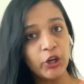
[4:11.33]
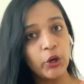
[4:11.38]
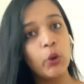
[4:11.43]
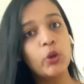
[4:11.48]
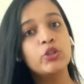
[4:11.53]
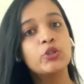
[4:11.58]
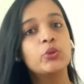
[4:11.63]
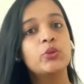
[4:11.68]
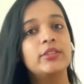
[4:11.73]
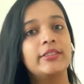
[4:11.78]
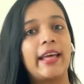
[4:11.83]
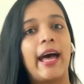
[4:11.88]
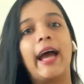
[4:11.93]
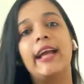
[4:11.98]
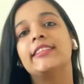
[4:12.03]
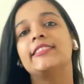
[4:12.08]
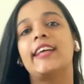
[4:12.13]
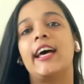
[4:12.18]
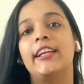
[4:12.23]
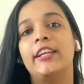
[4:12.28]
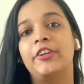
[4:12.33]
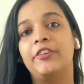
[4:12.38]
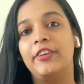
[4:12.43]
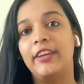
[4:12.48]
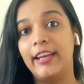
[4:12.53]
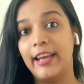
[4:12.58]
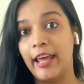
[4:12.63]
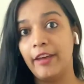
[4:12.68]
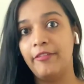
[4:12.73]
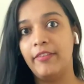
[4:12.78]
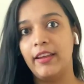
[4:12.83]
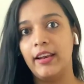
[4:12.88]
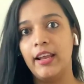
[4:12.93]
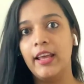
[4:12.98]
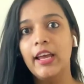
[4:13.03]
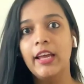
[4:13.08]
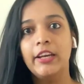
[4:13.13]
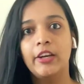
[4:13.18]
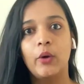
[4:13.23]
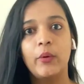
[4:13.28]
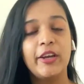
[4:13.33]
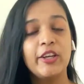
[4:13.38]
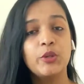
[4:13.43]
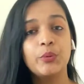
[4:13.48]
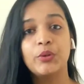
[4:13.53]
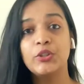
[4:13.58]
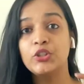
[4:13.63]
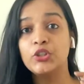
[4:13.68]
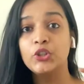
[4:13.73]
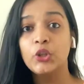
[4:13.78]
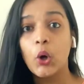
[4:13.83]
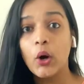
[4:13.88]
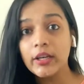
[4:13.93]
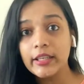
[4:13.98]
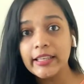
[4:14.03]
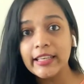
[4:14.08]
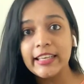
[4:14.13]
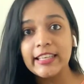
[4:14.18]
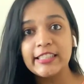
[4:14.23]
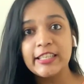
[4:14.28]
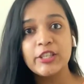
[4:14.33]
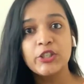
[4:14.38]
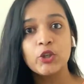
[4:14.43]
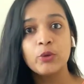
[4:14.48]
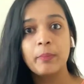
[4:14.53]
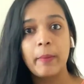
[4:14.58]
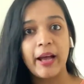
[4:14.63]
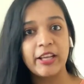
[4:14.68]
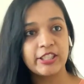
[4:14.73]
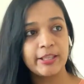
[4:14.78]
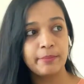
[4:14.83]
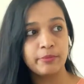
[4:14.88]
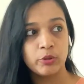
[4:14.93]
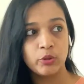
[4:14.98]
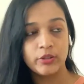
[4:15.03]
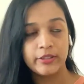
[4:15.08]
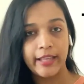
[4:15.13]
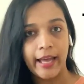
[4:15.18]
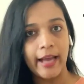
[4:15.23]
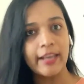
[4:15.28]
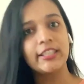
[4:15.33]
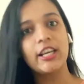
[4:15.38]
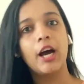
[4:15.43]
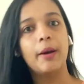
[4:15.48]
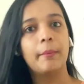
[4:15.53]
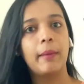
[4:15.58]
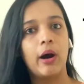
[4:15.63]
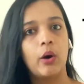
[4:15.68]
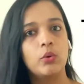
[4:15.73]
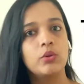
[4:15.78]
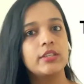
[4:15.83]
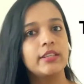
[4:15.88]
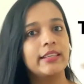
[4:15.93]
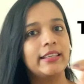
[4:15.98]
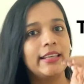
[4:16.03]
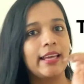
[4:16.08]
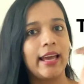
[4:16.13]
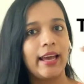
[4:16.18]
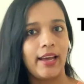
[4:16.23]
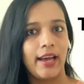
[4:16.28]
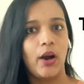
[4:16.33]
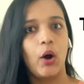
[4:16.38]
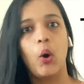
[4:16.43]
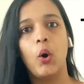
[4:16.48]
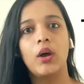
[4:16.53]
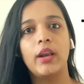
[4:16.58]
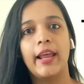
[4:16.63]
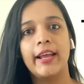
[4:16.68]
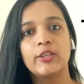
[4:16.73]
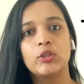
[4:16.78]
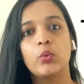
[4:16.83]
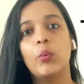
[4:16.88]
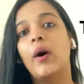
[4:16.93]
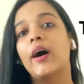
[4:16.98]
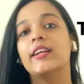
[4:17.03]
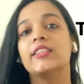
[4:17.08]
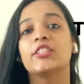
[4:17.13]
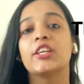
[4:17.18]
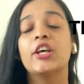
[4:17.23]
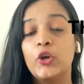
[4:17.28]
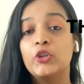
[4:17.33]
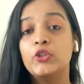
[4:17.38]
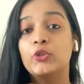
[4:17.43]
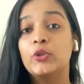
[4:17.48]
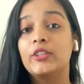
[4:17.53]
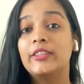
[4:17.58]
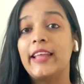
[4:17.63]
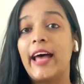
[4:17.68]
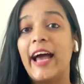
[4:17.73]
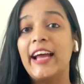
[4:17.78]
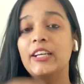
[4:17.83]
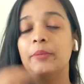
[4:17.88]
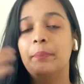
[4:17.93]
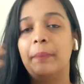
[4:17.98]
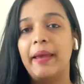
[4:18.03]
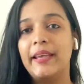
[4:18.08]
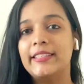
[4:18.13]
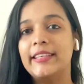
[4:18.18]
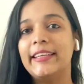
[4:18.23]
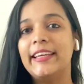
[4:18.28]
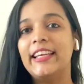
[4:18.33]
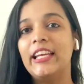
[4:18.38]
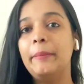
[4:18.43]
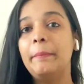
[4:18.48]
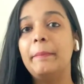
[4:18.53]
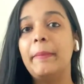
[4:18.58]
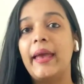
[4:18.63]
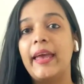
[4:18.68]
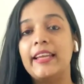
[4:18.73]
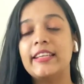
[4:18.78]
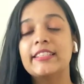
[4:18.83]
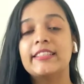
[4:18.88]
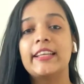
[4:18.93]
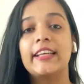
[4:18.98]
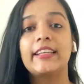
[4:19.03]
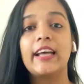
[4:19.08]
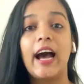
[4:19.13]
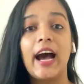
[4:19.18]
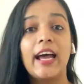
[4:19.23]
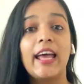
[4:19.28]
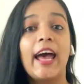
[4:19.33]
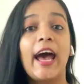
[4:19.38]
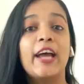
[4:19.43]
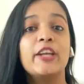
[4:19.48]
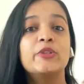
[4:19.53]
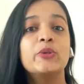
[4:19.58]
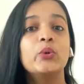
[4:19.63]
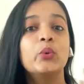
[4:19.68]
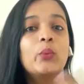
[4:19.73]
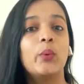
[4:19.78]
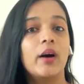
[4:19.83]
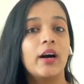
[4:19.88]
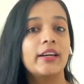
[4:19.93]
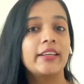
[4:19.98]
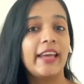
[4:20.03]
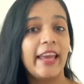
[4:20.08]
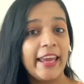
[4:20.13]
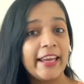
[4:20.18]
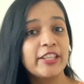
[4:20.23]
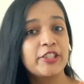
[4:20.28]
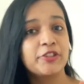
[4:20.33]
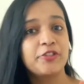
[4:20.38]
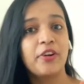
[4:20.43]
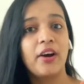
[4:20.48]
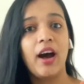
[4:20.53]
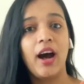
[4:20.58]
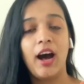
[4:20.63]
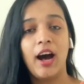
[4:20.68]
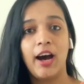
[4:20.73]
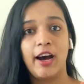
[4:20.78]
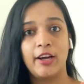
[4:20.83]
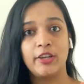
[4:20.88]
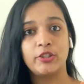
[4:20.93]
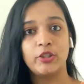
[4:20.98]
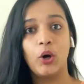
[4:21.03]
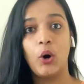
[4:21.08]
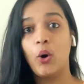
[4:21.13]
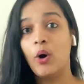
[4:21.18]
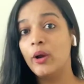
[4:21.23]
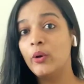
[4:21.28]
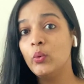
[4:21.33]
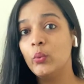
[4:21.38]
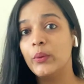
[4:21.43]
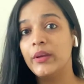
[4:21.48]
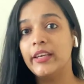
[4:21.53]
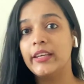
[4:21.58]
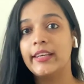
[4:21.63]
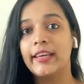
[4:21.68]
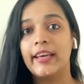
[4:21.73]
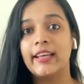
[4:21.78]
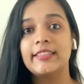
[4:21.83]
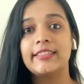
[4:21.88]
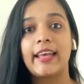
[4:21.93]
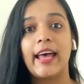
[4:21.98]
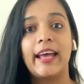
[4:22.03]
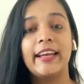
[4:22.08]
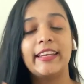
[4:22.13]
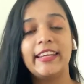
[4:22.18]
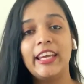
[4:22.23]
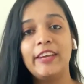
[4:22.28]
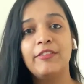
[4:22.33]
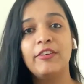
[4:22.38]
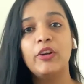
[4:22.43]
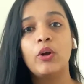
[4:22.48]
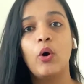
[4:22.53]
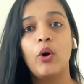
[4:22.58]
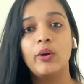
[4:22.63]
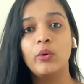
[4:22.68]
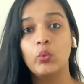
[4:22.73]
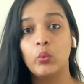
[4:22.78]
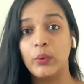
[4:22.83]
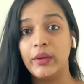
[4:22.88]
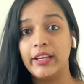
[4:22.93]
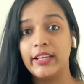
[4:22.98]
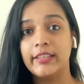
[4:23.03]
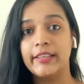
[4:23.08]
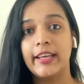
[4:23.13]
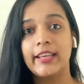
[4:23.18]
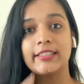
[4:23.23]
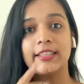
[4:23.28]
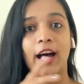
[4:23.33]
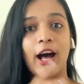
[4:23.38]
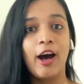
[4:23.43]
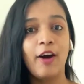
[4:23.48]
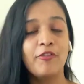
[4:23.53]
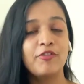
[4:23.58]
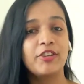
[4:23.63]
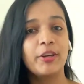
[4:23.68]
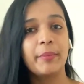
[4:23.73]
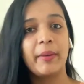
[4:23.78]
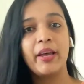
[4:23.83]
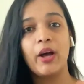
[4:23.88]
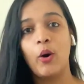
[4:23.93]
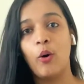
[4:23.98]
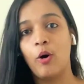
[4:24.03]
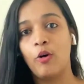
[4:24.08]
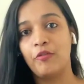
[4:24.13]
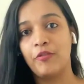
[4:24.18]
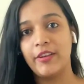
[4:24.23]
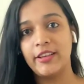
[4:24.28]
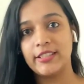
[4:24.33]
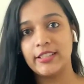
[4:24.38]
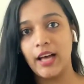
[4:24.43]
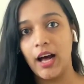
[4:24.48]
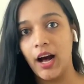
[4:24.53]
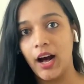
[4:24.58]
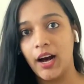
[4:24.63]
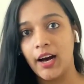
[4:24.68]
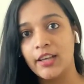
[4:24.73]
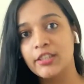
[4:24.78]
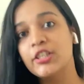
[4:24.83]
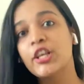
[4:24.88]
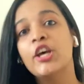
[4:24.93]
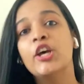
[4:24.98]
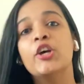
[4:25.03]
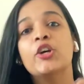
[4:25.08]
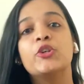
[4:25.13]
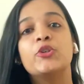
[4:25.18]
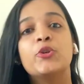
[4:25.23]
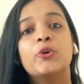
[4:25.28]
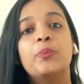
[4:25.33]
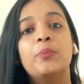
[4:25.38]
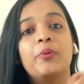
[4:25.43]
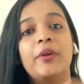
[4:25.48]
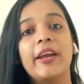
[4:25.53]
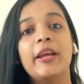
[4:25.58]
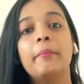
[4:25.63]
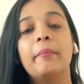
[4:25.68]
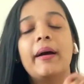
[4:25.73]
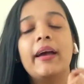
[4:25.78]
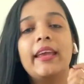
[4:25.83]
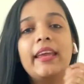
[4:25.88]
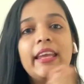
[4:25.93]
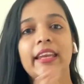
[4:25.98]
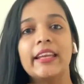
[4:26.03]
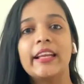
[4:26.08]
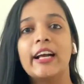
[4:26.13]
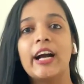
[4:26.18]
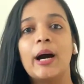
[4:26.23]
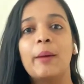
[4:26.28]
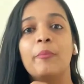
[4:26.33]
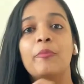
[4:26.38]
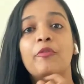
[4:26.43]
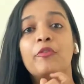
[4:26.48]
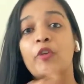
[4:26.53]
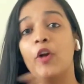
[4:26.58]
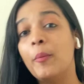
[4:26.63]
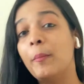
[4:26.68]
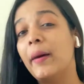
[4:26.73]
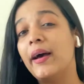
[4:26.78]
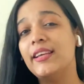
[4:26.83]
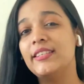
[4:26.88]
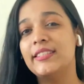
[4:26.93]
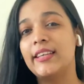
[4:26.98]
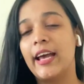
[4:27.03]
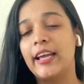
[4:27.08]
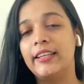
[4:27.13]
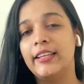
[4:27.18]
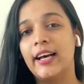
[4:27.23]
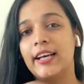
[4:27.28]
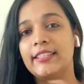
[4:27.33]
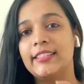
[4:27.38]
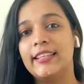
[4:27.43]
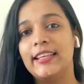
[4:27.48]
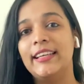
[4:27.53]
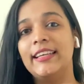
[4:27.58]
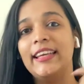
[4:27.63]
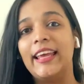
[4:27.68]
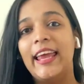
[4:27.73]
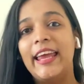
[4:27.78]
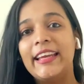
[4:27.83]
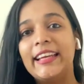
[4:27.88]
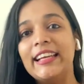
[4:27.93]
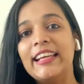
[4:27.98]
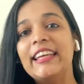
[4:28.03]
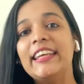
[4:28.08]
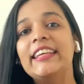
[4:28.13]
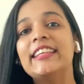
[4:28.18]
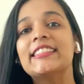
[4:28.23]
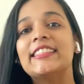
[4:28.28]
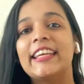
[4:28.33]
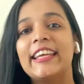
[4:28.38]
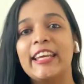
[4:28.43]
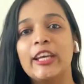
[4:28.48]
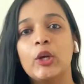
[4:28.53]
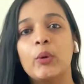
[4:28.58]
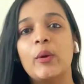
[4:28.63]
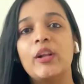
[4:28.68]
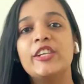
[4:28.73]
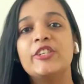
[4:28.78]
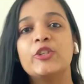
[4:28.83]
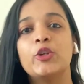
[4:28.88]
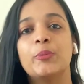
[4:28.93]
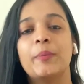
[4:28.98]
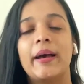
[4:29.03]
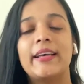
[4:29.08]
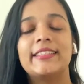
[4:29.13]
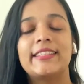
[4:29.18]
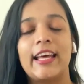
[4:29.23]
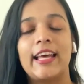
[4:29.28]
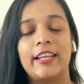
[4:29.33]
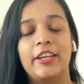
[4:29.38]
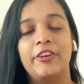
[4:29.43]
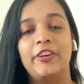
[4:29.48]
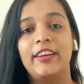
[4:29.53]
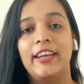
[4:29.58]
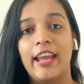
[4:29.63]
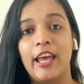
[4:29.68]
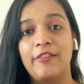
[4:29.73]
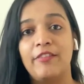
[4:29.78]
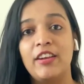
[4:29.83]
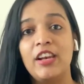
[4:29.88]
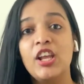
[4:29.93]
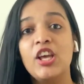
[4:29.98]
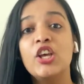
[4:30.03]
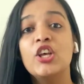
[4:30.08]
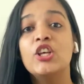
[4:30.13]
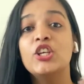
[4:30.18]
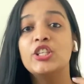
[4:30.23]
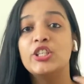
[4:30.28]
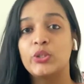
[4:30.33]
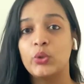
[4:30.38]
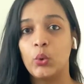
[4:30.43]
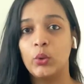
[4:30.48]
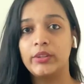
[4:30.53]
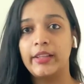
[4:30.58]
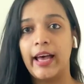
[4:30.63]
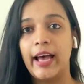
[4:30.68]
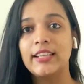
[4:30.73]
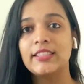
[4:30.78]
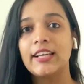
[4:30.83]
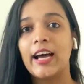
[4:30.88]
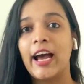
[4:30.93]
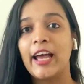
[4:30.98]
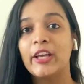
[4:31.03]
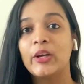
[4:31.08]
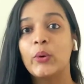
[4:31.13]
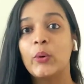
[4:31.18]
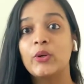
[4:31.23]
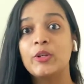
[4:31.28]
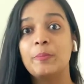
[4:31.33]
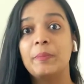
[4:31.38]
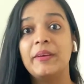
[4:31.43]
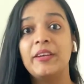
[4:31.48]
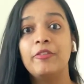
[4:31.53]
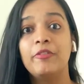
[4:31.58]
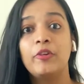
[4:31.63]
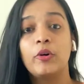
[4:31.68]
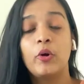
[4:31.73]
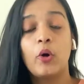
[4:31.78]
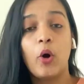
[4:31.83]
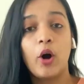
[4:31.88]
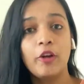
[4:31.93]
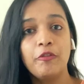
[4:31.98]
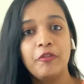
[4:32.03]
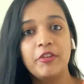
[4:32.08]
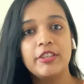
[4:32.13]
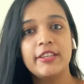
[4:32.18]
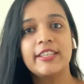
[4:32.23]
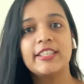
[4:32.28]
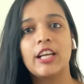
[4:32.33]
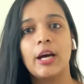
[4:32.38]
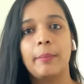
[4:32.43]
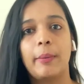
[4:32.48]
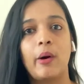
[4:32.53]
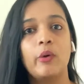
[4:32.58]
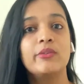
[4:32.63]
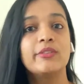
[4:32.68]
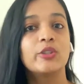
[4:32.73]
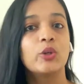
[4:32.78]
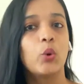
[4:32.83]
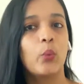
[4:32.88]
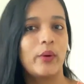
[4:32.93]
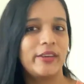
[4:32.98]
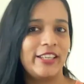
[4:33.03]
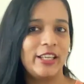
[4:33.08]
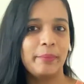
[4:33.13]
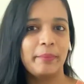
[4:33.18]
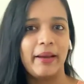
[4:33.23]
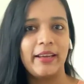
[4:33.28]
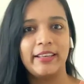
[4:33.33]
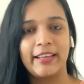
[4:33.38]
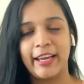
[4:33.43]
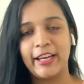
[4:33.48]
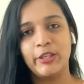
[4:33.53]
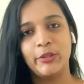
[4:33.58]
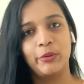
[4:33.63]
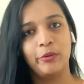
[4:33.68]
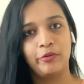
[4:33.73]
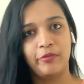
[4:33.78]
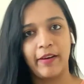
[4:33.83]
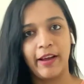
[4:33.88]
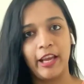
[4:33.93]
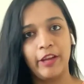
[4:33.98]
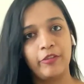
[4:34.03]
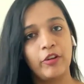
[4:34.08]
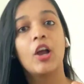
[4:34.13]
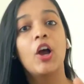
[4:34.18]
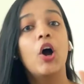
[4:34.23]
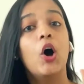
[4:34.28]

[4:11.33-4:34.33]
close to that salary level. Now it was not easy to match up to that amount all at once. So that basically meant that I had to work extra hard on weekends and even on weekdays after my office hours to bring my income from my side hustle at least equal to my salary level, so that I could be confident about quitting my 9 to 5.